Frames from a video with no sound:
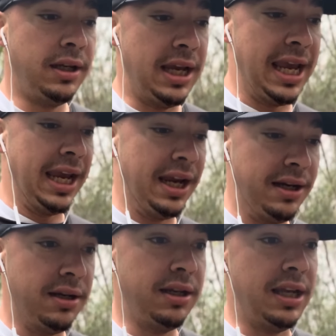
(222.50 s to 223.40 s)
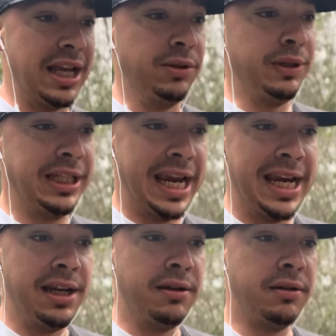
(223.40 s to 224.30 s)
and as we
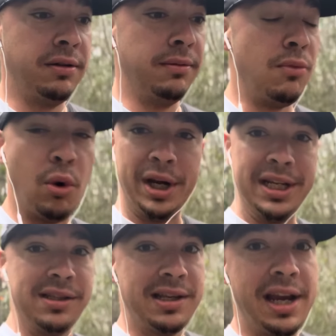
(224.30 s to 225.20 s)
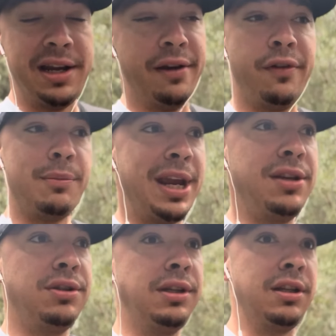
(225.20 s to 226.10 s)
gain more insight and
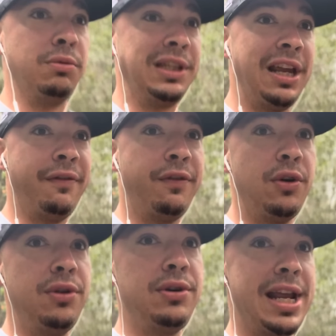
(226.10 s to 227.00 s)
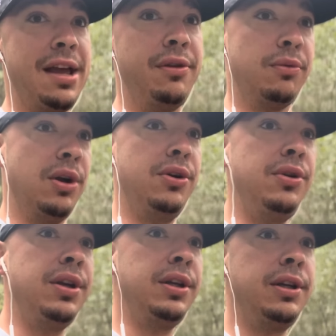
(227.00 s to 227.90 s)
information, as we get further down the
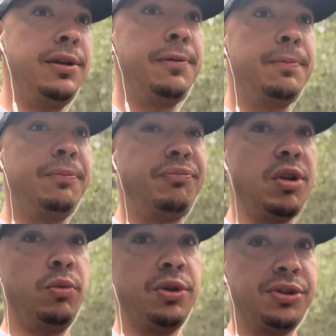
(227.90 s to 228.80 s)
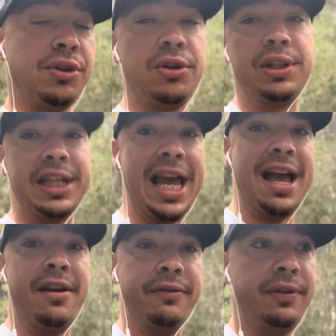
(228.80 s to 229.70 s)
road, we'll certainly
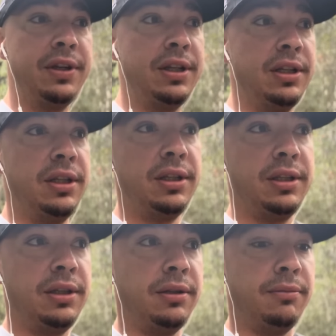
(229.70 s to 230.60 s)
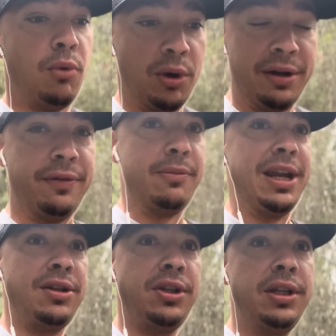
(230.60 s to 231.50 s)
have more
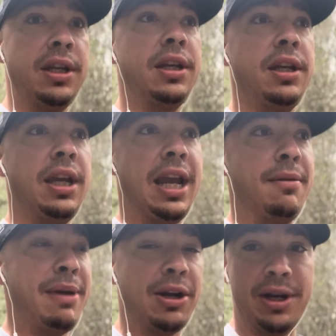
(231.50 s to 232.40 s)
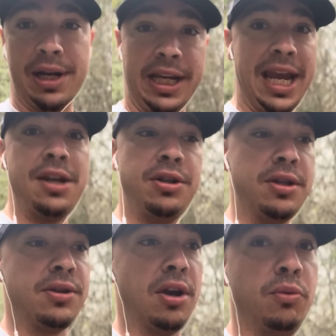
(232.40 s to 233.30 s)
information and better
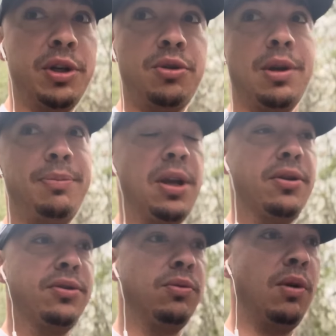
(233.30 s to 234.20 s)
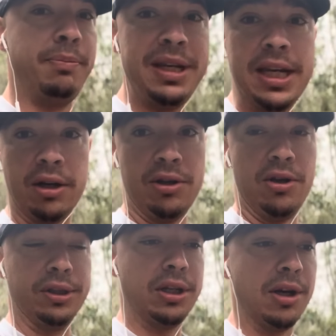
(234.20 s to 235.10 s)
indications on which cryptos will be here
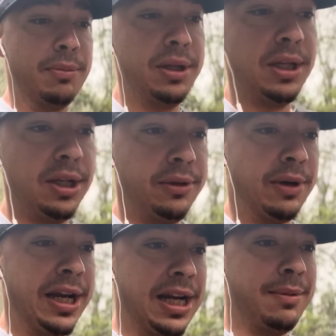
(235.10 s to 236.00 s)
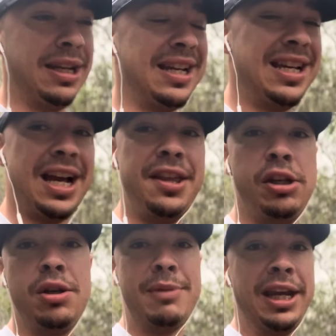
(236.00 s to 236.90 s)
long term, right? I mean, I think
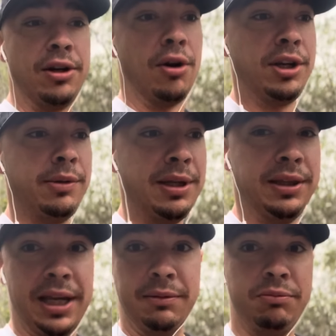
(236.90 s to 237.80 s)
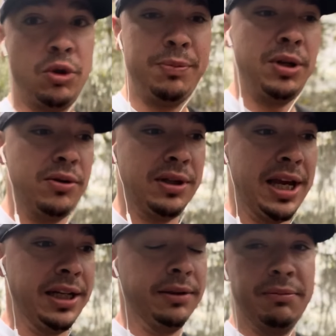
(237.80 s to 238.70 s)
you can make an argument that cryptos
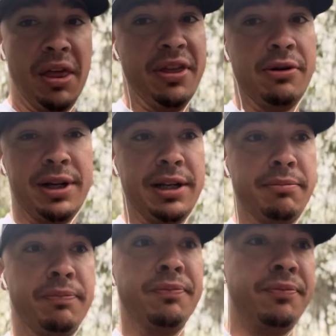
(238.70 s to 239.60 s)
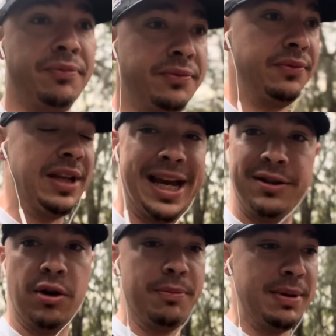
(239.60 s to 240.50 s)
like Ethereum,
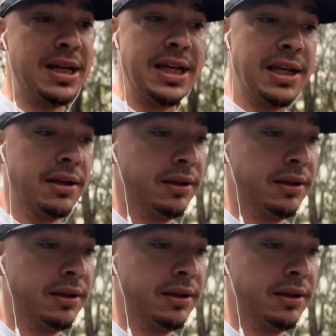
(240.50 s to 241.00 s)
XRP,